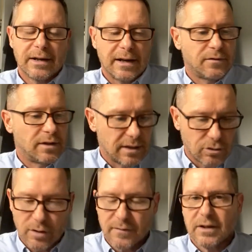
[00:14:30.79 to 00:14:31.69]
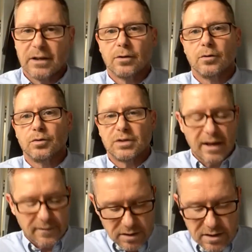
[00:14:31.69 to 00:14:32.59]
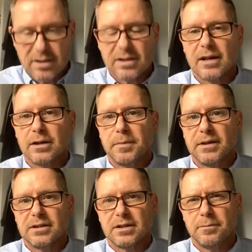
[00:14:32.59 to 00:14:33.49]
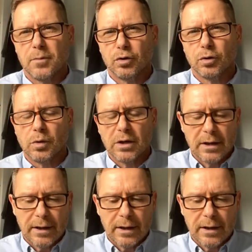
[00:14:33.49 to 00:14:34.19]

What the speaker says: have the electric vehicles, have the sustainability model.